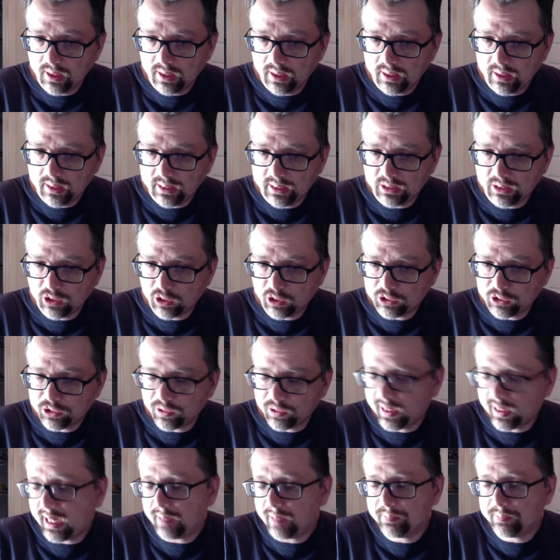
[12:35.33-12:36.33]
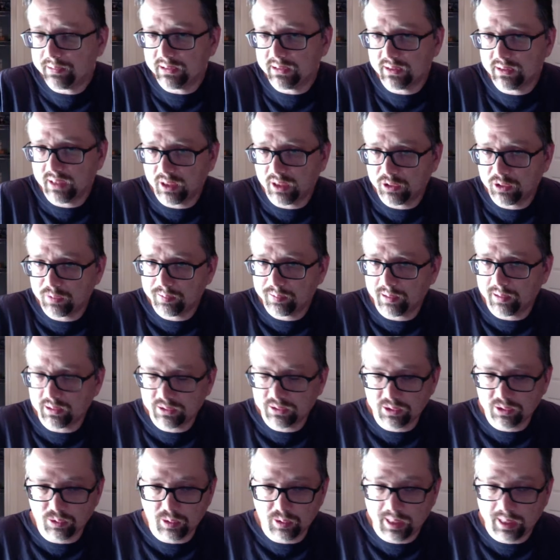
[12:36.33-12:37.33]
It also happened in other parts
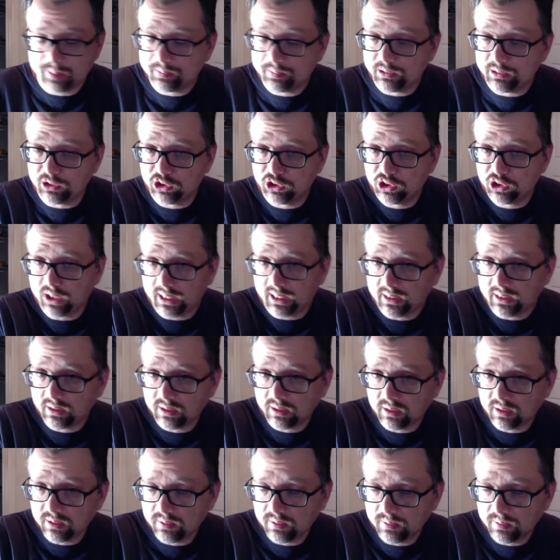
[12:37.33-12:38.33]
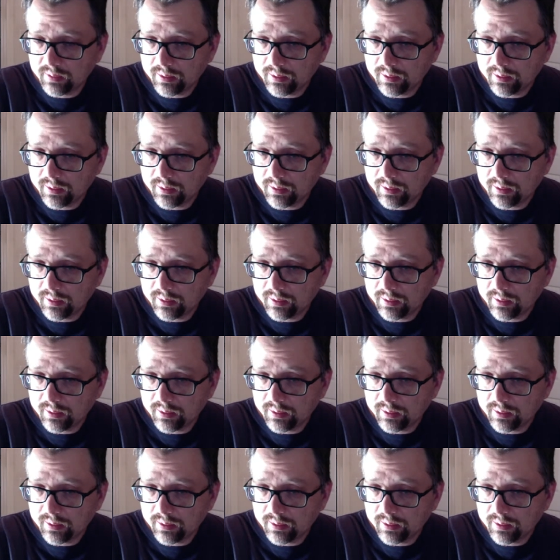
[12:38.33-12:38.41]
of the world. It happened in China.